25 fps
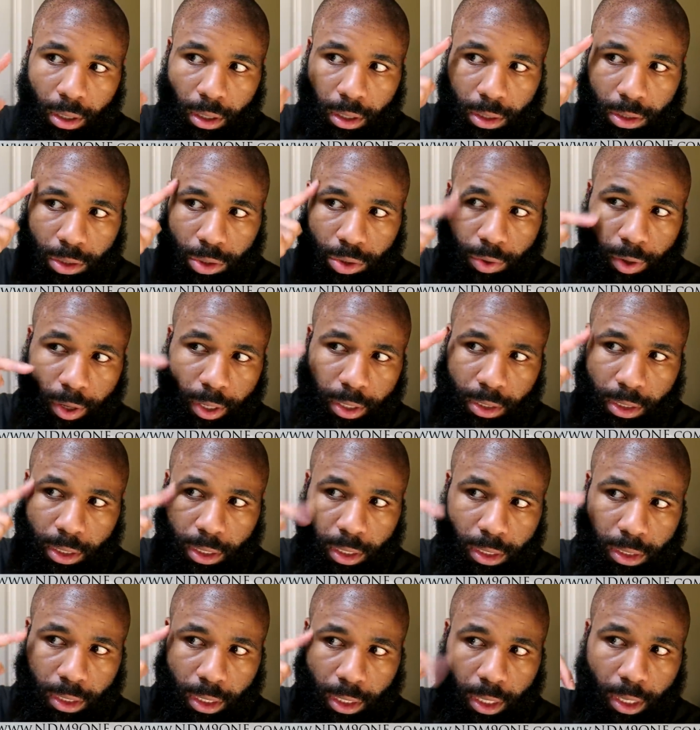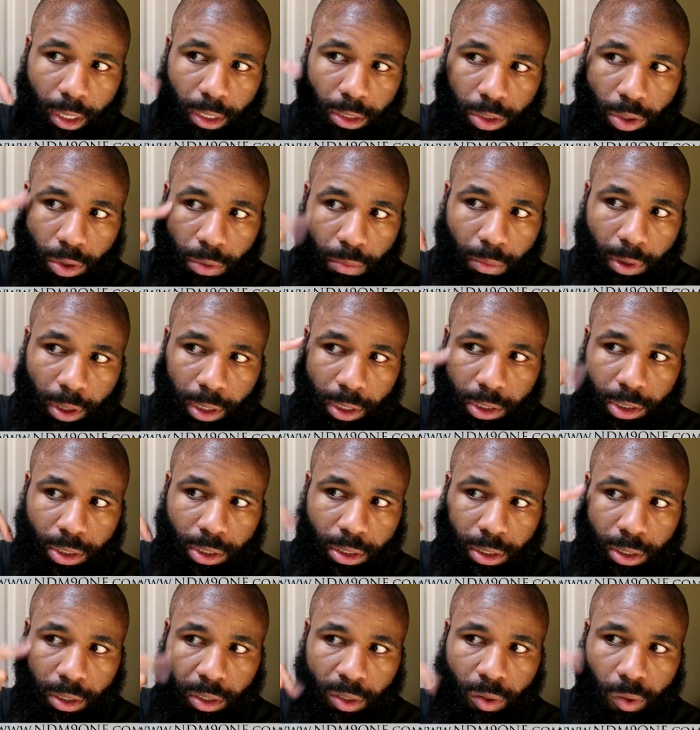looks crazy because I got so
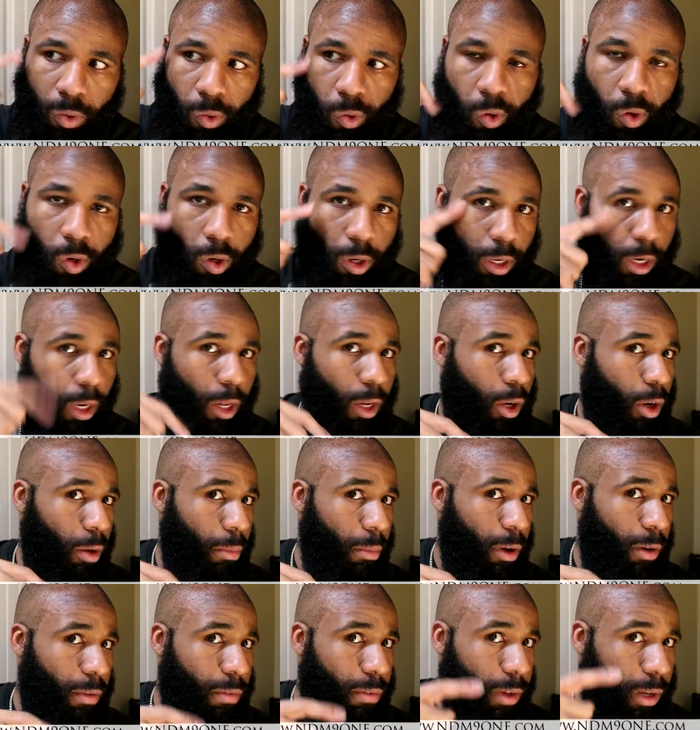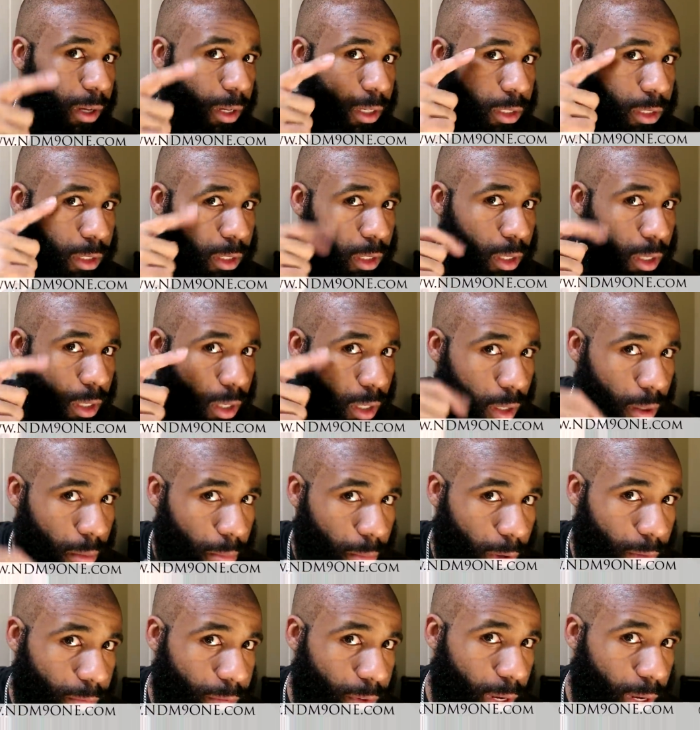much like on my face. But